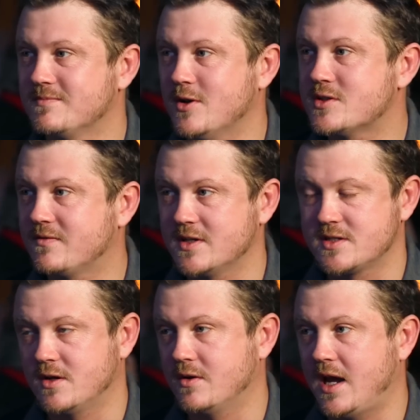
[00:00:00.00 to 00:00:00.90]
most of us
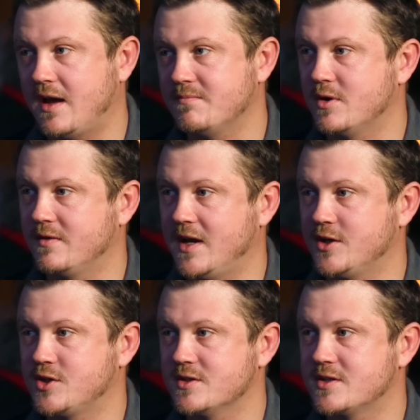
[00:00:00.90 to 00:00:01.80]
don't have
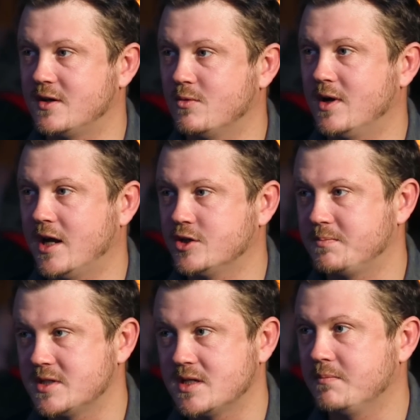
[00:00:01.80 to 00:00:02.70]
motivations that are
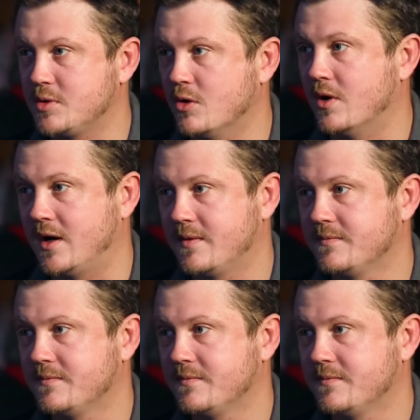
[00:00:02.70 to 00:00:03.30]
100% pure.